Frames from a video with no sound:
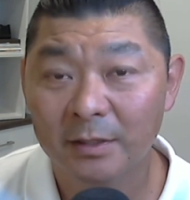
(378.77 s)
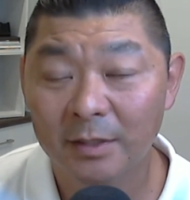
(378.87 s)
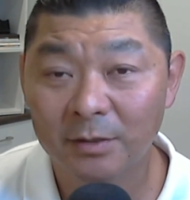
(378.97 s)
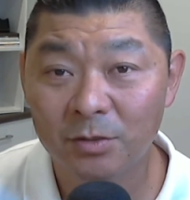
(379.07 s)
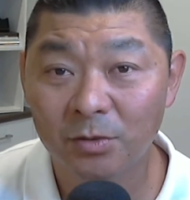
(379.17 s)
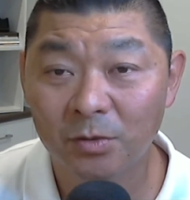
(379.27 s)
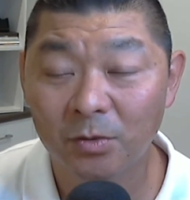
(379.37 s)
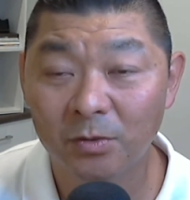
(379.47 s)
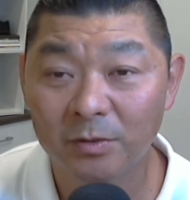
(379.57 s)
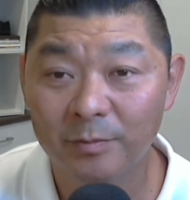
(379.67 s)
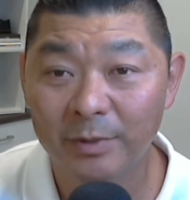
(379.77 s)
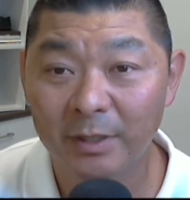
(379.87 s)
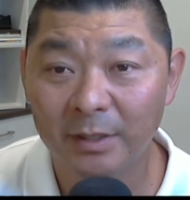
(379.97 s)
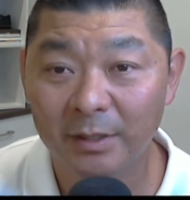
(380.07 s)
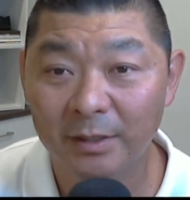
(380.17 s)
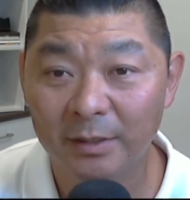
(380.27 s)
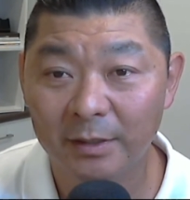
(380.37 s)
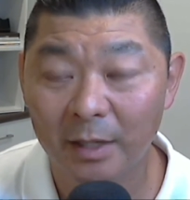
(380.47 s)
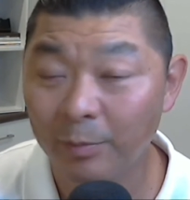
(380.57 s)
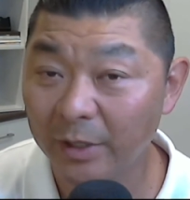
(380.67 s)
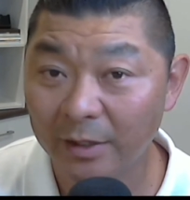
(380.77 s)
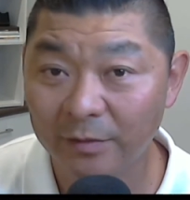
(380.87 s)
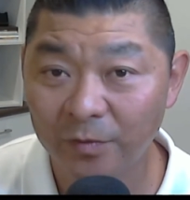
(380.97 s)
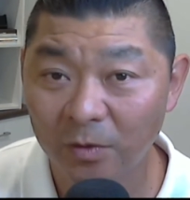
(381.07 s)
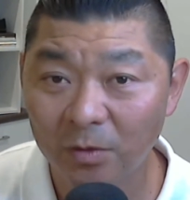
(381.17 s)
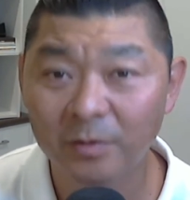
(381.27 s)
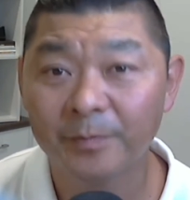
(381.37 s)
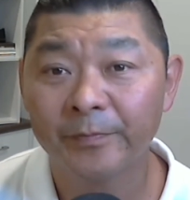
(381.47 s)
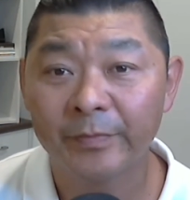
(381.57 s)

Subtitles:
that you could be applying for